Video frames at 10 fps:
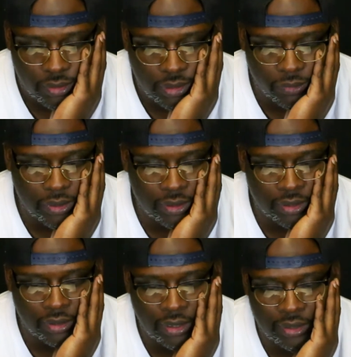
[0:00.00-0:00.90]
That's what
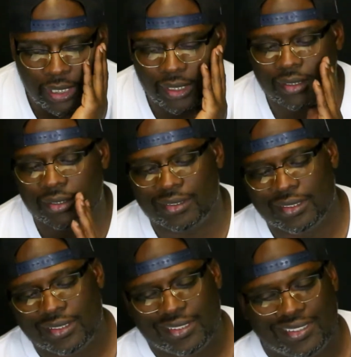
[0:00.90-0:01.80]
that's, that's how.
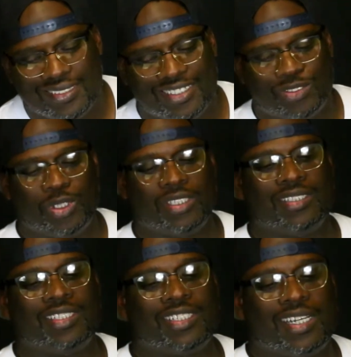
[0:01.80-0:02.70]
That's what
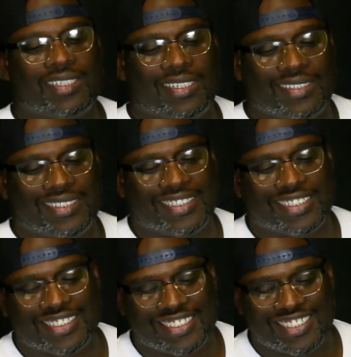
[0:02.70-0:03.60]
it looked like. Like this
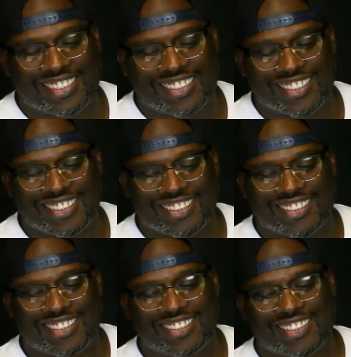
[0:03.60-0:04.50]
is in uh,
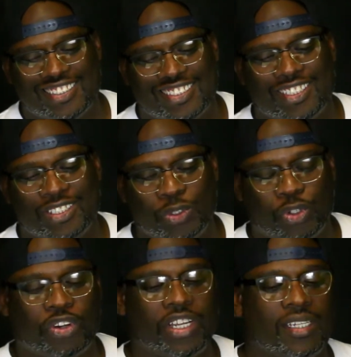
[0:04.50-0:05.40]
uh, uh,
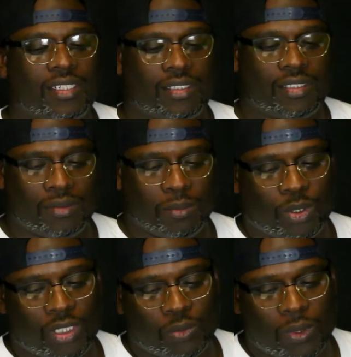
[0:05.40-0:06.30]
Ukraine.
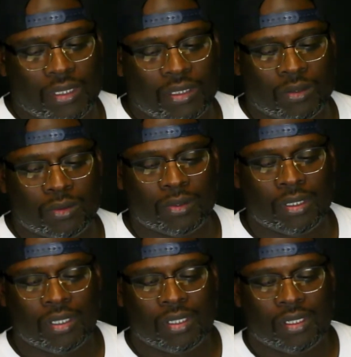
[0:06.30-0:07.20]
Boys waiting on
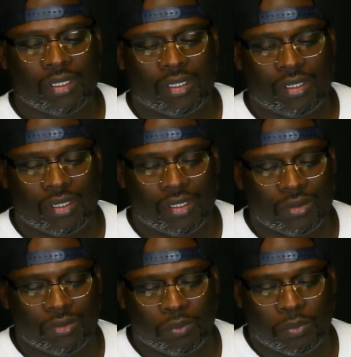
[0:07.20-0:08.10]

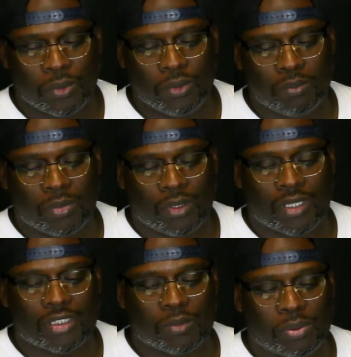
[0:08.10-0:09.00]
on Putin
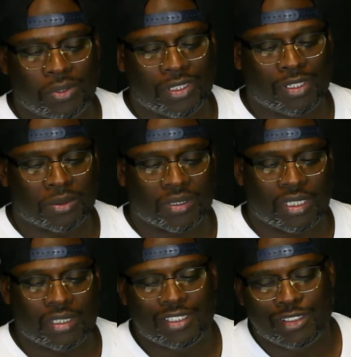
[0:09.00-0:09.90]
boys to pull up so
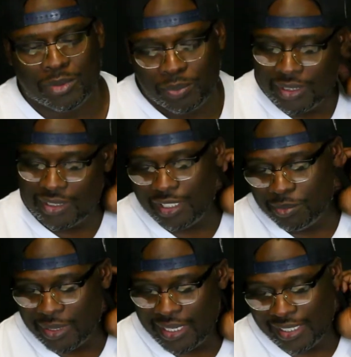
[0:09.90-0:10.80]
they can give them a piece of their
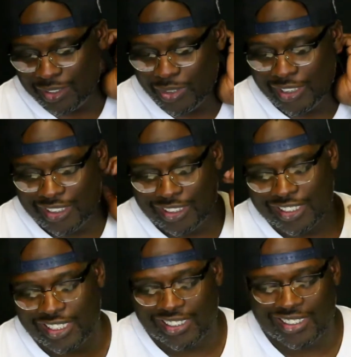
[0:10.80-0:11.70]
mind. That's what this look
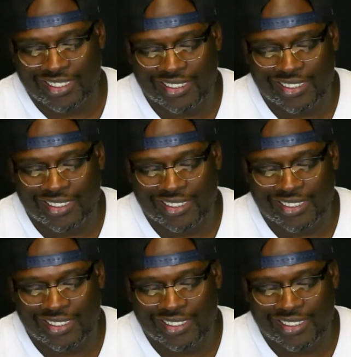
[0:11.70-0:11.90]
like.